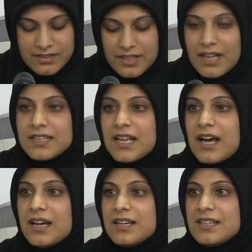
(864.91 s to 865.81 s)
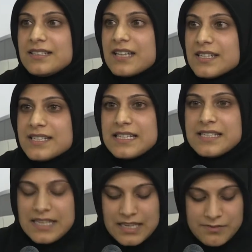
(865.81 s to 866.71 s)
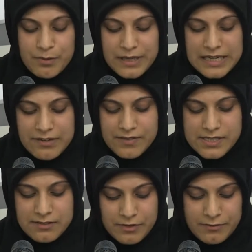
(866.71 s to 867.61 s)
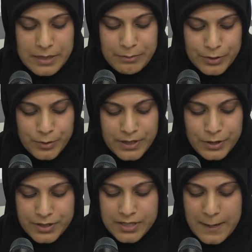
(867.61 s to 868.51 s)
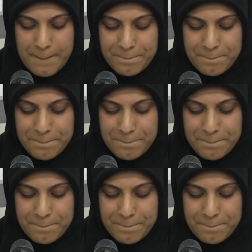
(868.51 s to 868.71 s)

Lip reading: that Allah does these things for believers and for people who are good.